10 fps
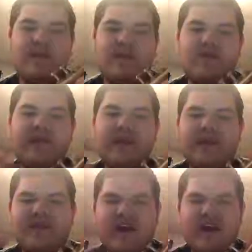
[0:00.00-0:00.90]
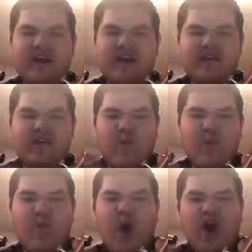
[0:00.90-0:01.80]
You'll get a very
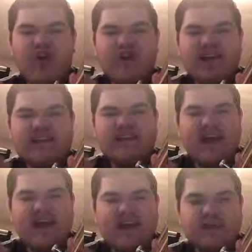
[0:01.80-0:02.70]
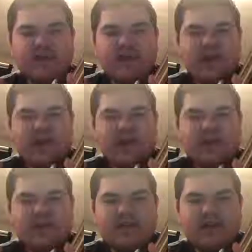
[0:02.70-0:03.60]
watery sound in it
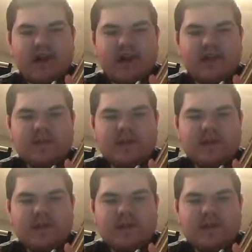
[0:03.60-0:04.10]
sometimes,